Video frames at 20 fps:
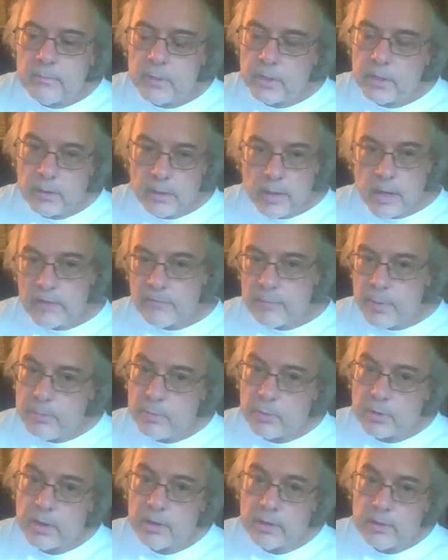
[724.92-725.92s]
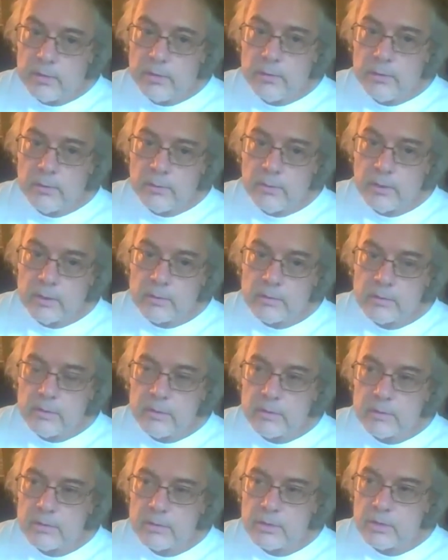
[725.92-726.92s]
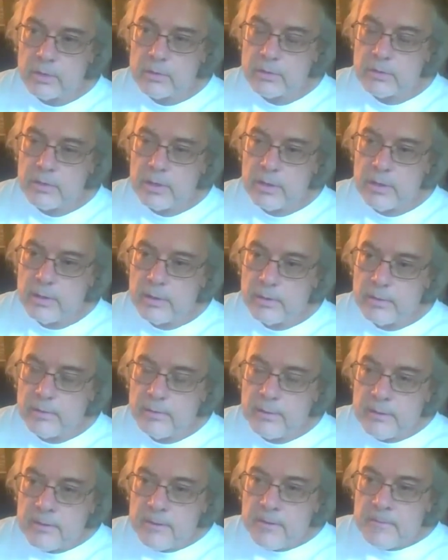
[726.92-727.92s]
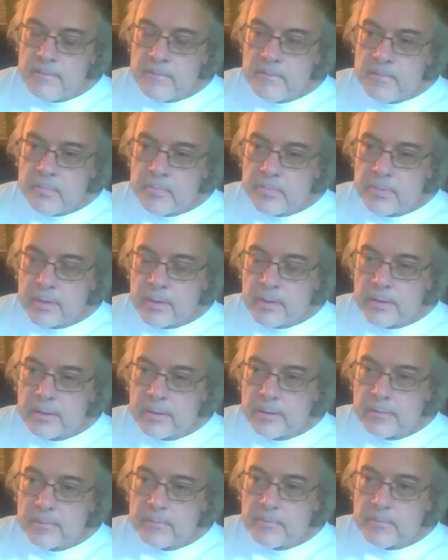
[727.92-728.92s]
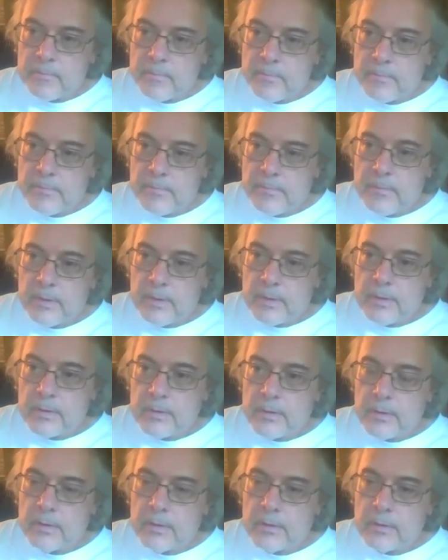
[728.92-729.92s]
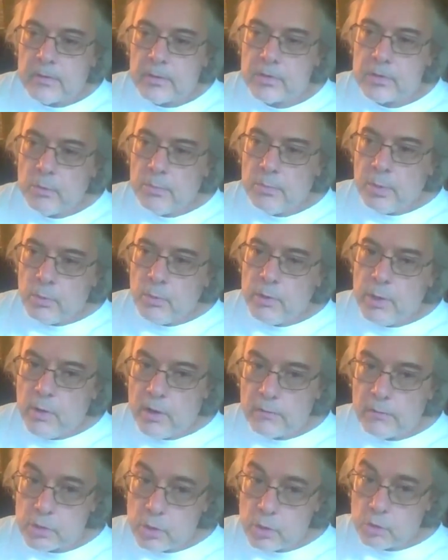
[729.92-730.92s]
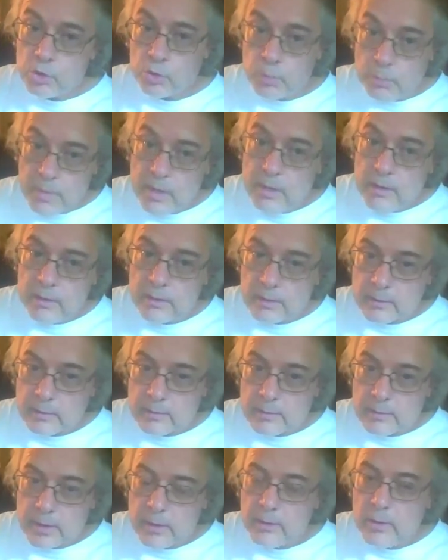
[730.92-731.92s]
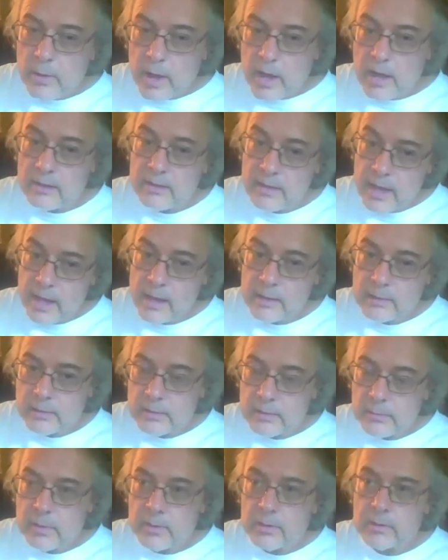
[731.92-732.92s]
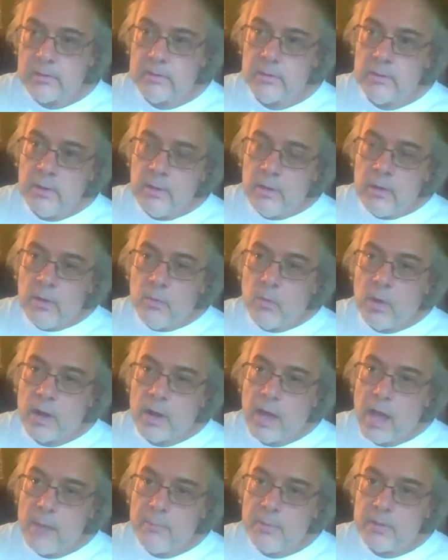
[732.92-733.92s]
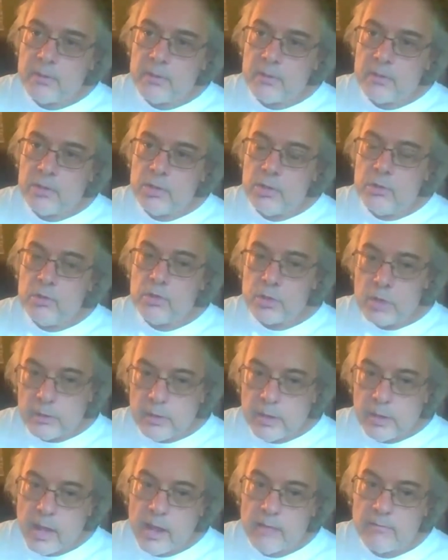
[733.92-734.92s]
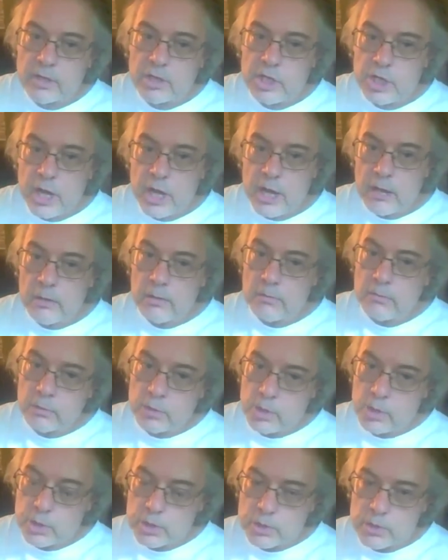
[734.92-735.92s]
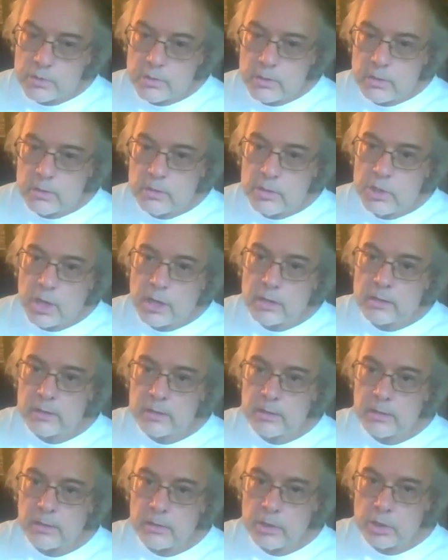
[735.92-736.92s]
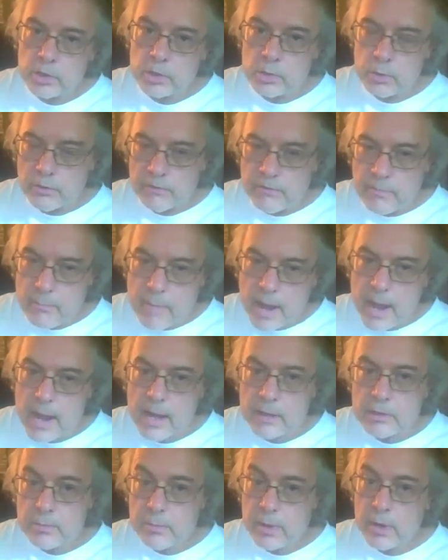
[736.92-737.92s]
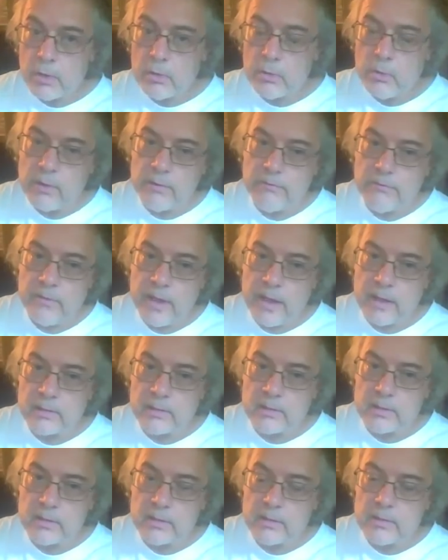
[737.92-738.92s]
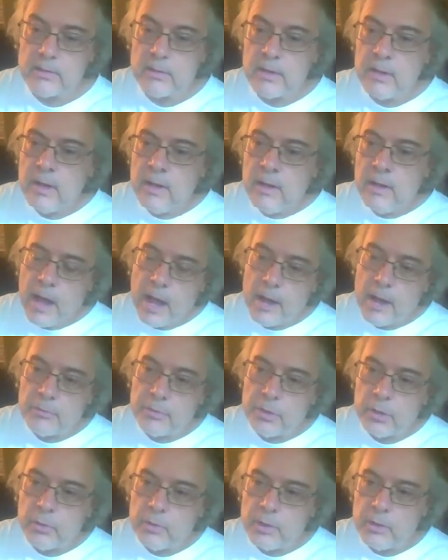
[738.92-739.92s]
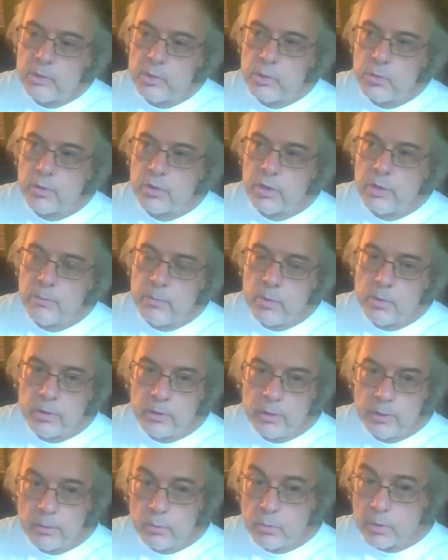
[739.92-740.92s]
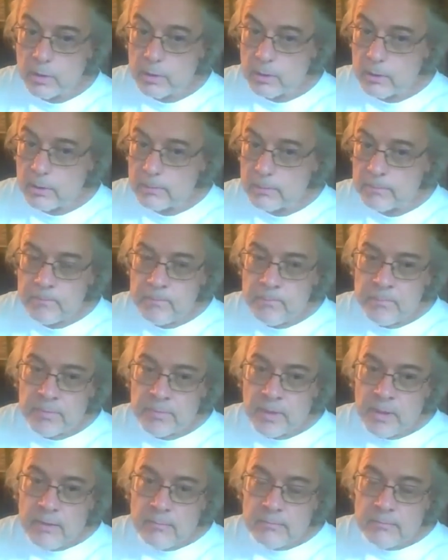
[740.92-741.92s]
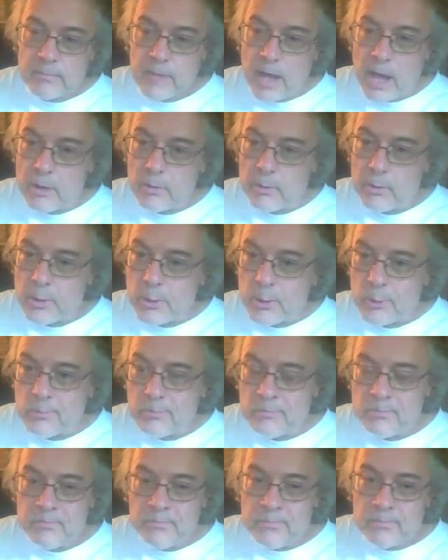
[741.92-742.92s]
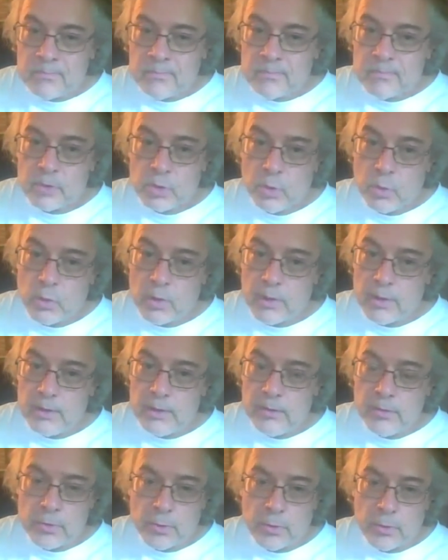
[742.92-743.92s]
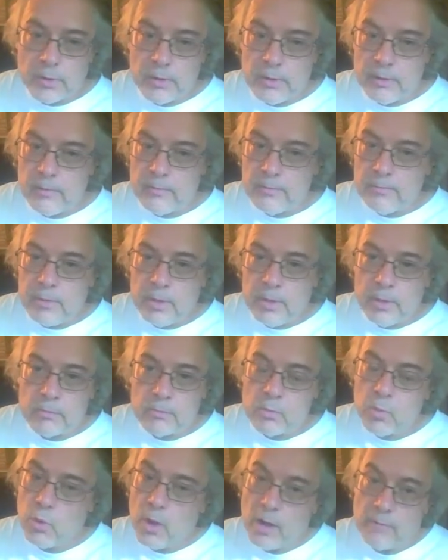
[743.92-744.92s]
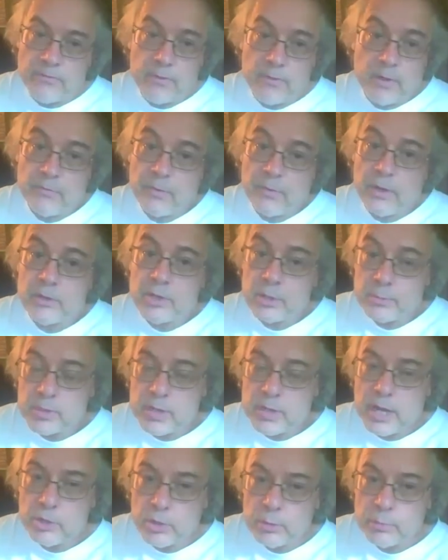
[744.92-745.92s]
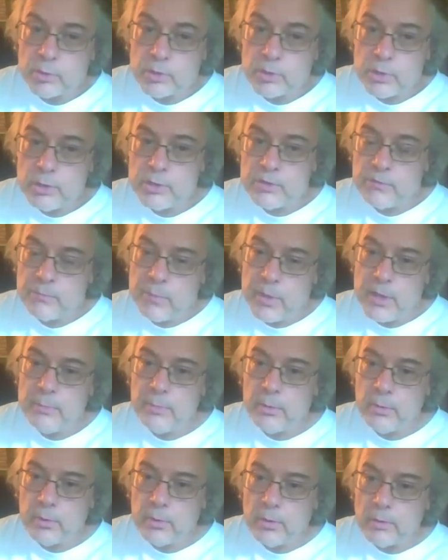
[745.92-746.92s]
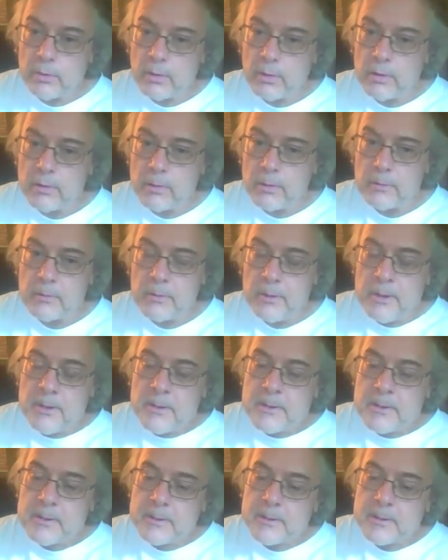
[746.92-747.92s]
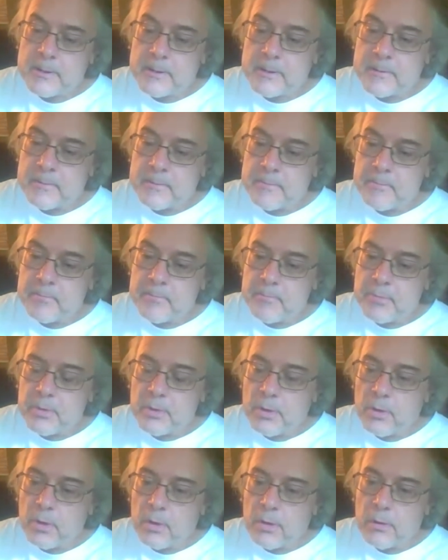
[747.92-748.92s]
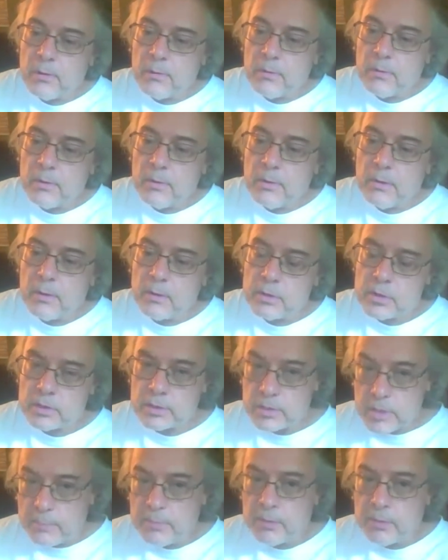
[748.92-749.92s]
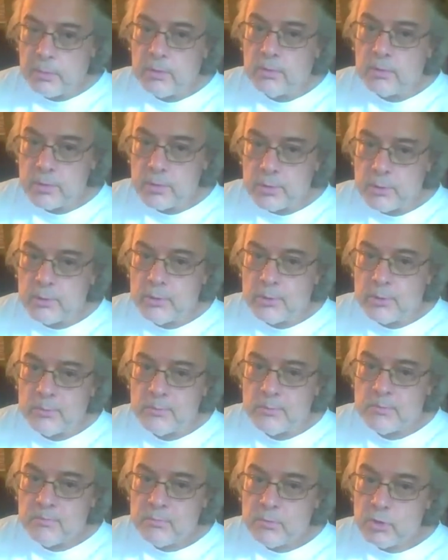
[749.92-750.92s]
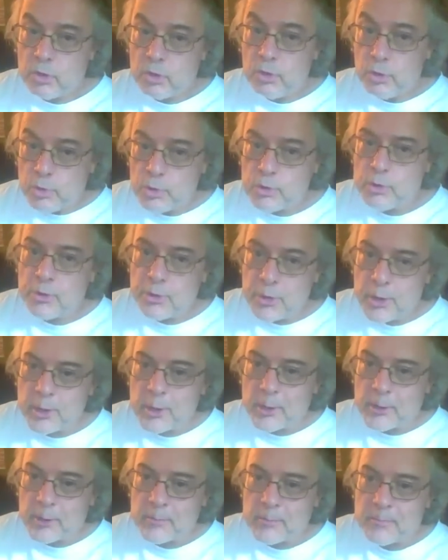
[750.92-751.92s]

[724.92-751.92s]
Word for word: that a lot of people kind of do. And it's, it's just a, um, so, but when you have social media and you add that to the mix, what happens is you suddenly have a channel for just injecting just sort of mass paranoid fantasies out there into a community where, I don't know, twenty, thirty, you know, a, a substantial percentage of people are, are, um, are, are susceptible to delusional thinking.